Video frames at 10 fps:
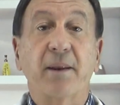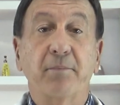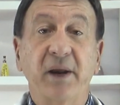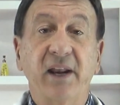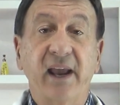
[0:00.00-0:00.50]

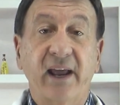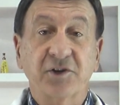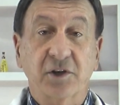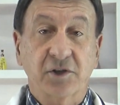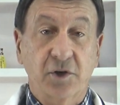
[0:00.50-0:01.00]
and
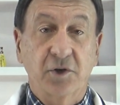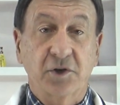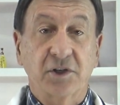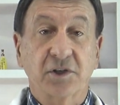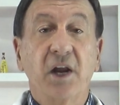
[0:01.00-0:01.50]
pediatric
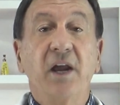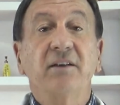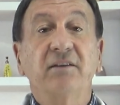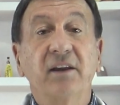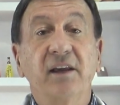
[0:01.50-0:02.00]
surgeons
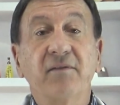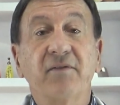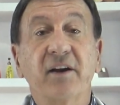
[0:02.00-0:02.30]
to give